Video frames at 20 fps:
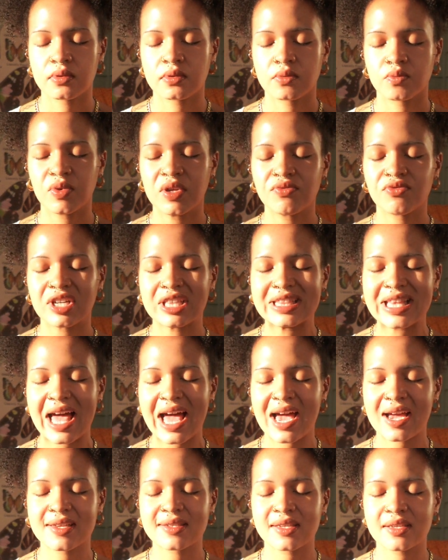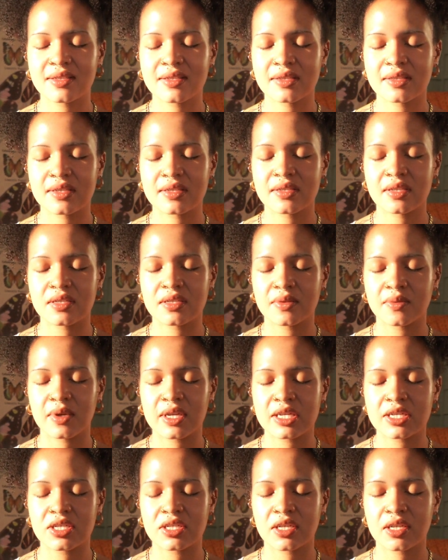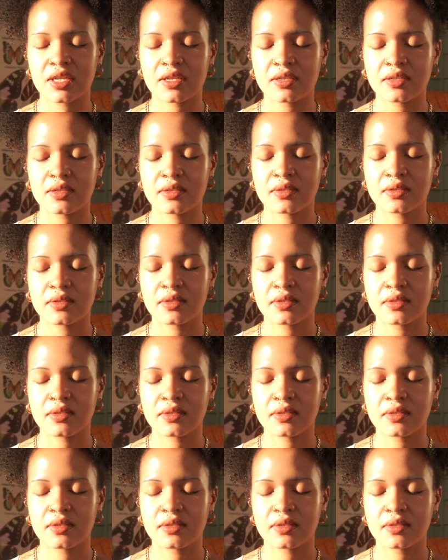We relax into the situation.